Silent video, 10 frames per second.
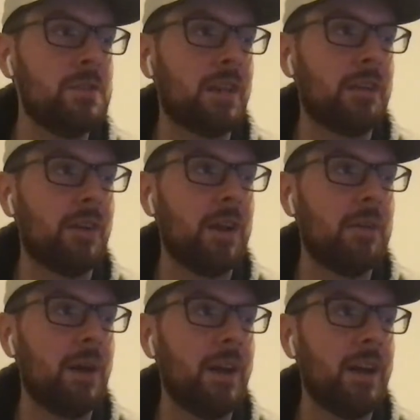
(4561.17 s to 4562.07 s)

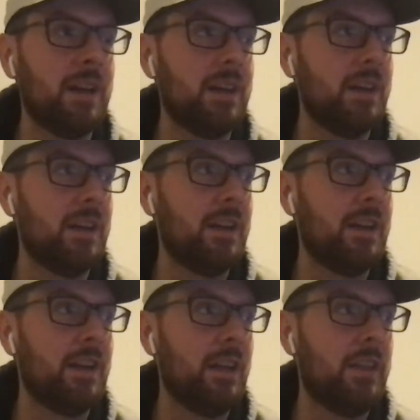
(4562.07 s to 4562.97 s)
losing right away,
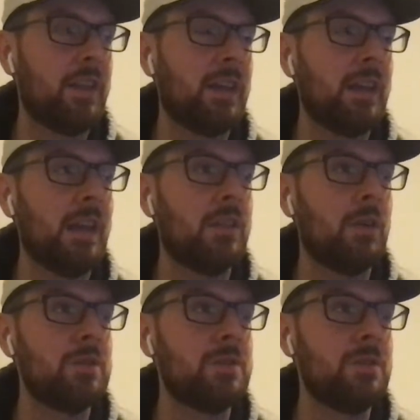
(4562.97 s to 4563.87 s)

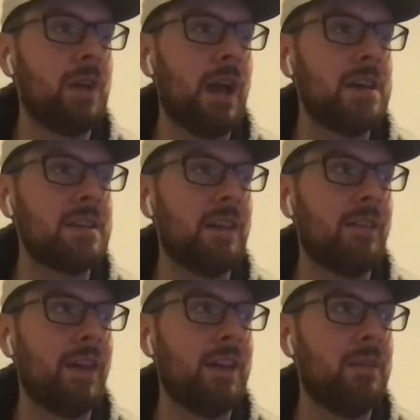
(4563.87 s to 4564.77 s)
thinking that those two
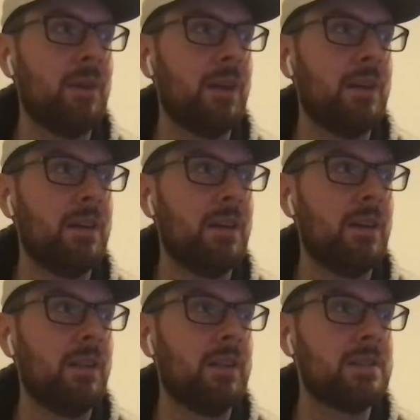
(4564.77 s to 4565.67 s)
guys have
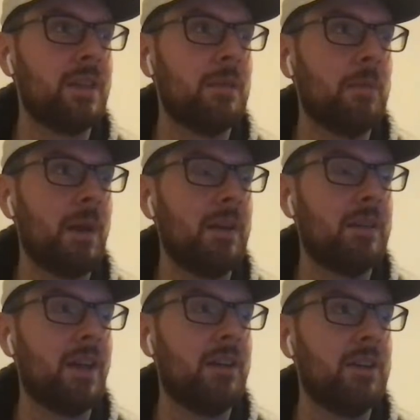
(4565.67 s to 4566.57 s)
anywhere near the
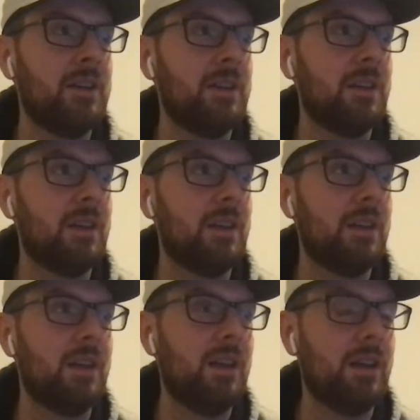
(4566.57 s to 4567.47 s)
same amount of talent.
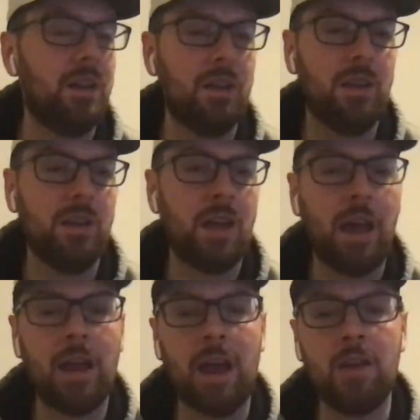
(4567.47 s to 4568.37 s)

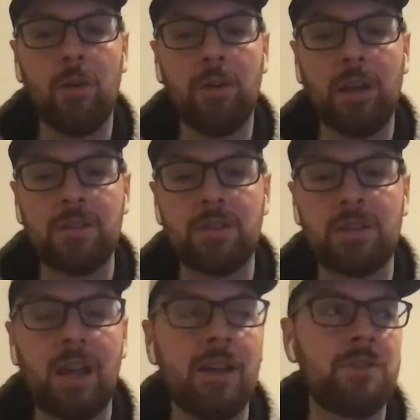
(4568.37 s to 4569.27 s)
I know
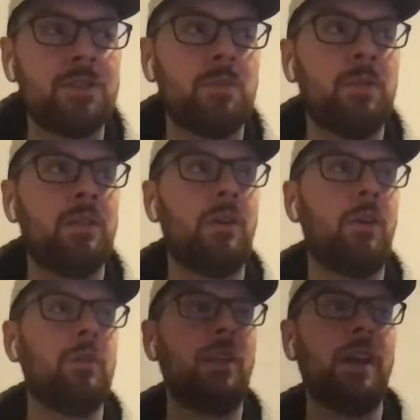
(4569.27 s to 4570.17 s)
what you guys are saying,
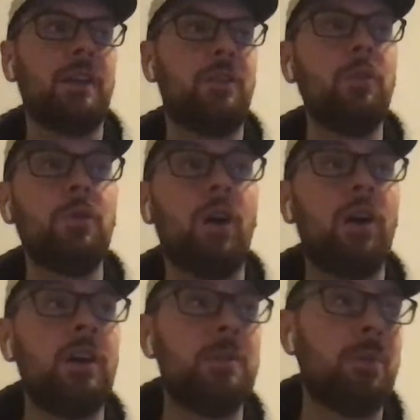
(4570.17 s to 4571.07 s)
just with the whole like
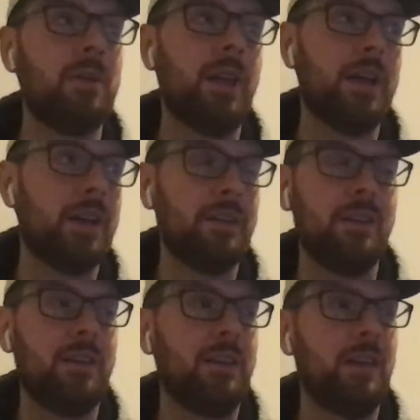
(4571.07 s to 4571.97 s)
two guard, but
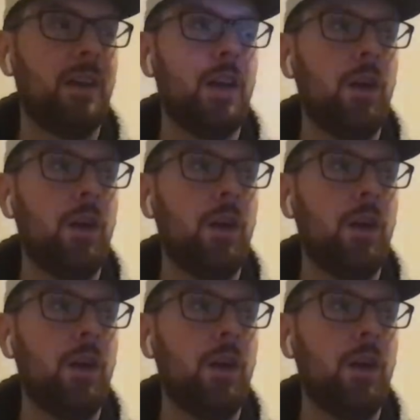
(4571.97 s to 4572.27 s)
like